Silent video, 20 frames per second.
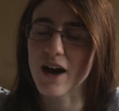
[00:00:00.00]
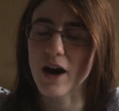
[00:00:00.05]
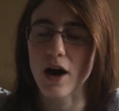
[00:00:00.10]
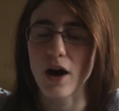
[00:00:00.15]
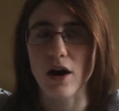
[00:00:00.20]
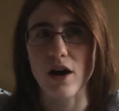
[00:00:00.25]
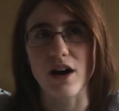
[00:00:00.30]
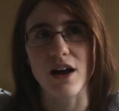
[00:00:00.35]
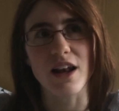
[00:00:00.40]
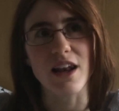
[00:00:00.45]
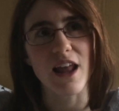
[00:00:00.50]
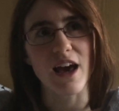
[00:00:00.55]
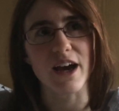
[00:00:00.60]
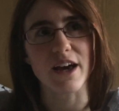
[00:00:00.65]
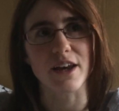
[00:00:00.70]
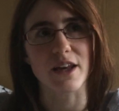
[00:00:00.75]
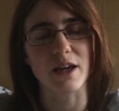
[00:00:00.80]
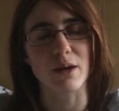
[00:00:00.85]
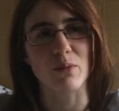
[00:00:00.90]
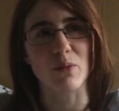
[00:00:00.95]

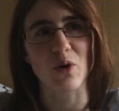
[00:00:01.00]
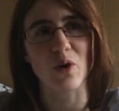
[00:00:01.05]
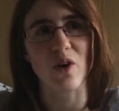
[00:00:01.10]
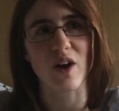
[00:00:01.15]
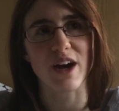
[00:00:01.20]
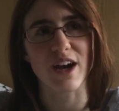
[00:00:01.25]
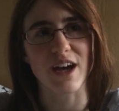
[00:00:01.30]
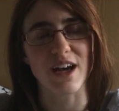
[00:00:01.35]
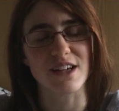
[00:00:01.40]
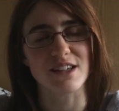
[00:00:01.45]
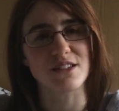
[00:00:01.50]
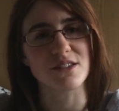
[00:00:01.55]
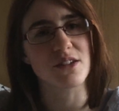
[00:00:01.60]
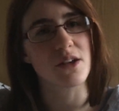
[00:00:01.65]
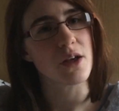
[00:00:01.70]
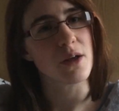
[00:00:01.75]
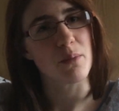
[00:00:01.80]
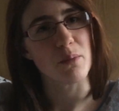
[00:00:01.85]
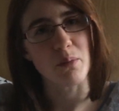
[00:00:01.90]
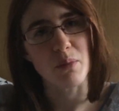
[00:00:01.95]
aligning more, I guess,
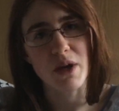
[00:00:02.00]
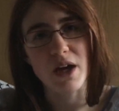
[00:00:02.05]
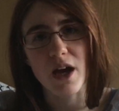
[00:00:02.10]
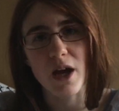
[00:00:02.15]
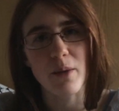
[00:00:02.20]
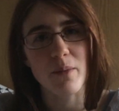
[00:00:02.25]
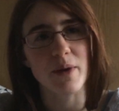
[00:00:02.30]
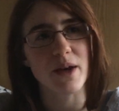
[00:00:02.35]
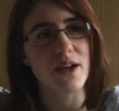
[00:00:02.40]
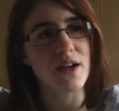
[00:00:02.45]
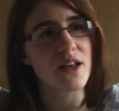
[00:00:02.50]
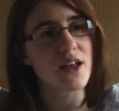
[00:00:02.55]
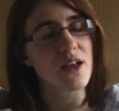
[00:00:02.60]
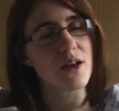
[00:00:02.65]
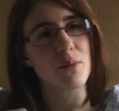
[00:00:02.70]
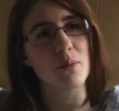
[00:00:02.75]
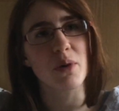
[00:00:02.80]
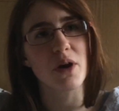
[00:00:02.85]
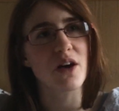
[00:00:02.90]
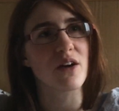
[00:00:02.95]
becoming
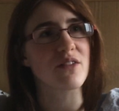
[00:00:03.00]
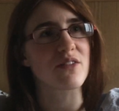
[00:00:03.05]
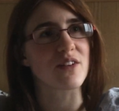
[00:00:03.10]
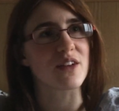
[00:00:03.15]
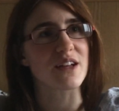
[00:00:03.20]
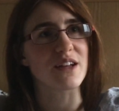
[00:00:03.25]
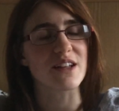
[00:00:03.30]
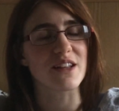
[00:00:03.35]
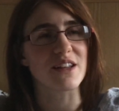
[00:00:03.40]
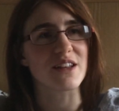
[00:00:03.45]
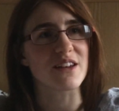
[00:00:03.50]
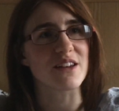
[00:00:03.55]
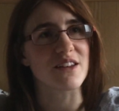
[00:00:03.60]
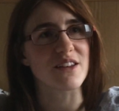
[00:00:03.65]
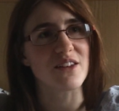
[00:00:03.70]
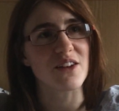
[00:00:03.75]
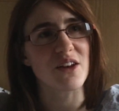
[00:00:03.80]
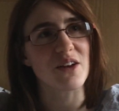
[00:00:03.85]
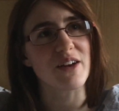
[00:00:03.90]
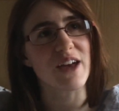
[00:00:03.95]
perfect,
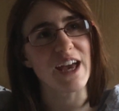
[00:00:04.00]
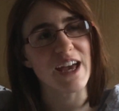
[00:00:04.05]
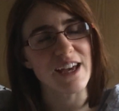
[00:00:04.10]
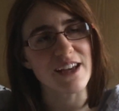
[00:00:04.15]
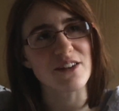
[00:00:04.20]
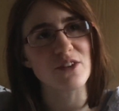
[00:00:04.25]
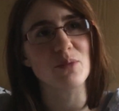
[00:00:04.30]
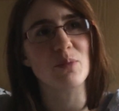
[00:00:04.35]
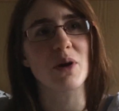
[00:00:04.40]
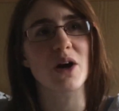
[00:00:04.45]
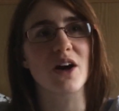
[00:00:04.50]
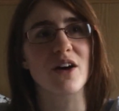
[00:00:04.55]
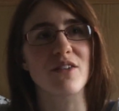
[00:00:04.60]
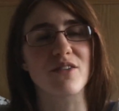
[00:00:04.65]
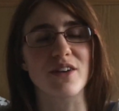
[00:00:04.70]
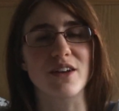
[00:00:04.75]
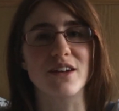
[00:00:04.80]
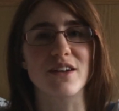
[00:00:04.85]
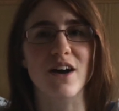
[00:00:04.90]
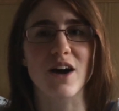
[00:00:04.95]
you know, getting into
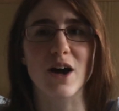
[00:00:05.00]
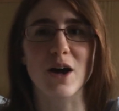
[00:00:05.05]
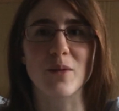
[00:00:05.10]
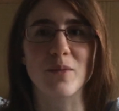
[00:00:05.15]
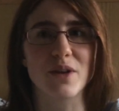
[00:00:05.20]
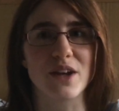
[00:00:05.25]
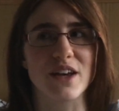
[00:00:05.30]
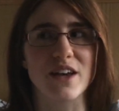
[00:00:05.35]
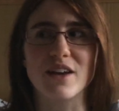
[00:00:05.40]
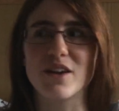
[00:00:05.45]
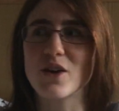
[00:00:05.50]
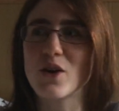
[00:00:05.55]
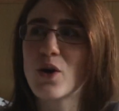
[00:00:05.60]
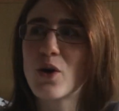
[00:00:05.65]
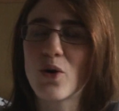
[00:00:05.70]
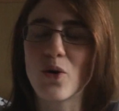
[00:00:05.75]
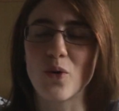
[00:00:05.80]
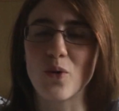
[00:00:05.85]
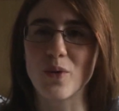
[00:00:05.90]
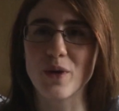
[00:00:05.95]
perfect harmony
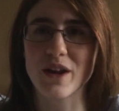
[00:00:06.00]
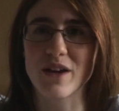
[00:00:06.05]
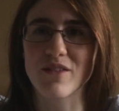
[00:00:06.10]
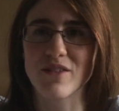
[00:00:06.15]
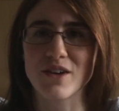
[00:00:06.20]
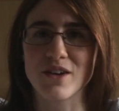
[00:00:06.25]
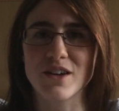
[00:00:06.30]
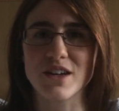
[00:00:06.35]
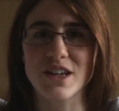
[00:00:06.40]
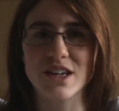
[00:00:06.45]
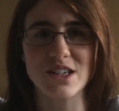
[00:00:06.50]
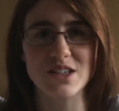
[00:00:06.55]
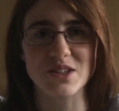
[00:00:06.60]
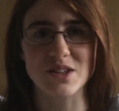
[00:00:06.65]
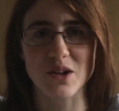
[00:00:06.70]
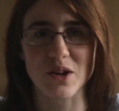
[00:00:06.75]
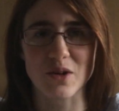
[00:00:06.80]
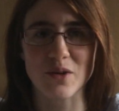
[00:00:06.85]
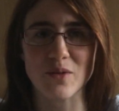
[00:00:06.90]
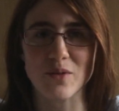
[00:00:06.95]
or whatever.
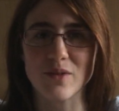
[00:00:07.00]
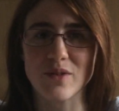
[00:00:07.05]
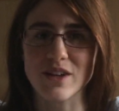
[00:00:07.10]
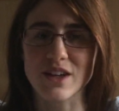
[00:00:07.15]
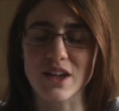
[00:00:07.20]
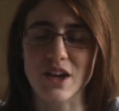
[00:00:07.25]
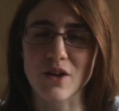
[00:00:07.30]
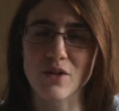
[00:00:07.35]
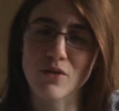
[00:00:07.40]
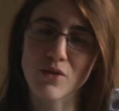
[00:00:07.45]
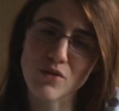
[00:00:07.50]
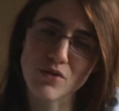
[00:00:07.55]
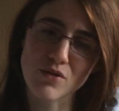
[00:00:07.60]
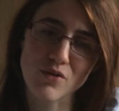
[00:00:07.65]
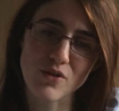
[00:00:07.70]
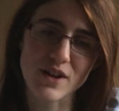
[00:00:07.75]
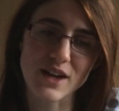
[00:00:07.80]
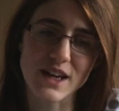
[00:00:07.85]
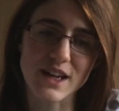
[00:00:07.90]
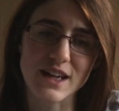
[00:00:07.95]
So, you know, the
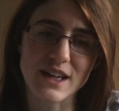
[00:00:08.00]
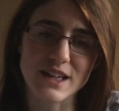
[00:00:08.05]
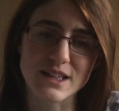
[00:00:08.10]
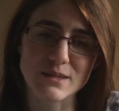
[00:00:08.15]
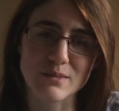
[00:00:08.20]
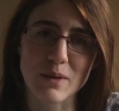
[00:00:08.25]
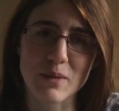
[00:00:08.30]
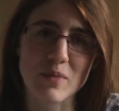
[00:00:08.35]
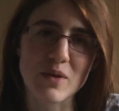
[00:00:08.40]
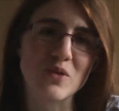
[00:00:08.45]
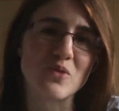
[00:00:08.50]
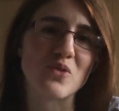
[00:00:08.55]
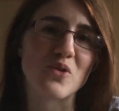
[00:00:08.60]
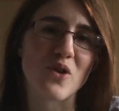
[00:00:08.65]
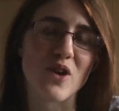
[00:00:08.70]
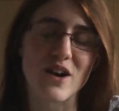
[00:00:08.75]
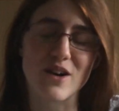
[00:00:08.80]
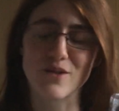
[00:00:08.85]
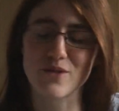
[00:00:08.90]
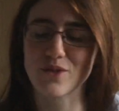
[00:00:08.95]
3 is my middle
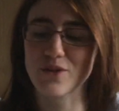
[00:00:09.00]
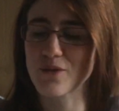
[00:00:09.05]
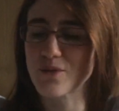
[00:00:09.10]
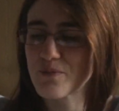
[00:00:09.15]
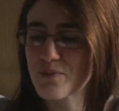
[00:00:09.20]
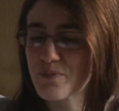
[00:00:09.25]
ground.